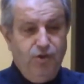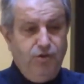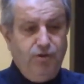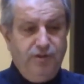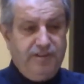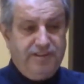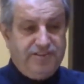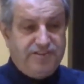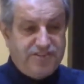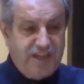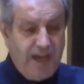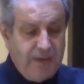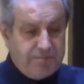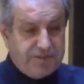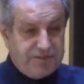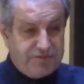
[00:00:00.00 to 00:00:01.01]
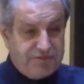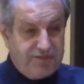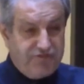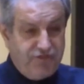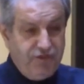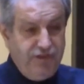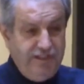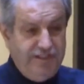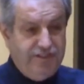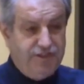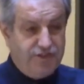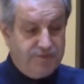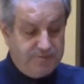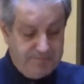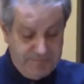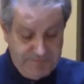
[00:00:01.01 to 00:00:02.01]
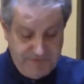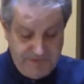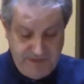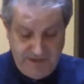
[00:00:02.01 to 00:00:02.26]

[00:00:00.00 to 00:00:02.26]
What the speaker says: "Who are these chapters referring to?"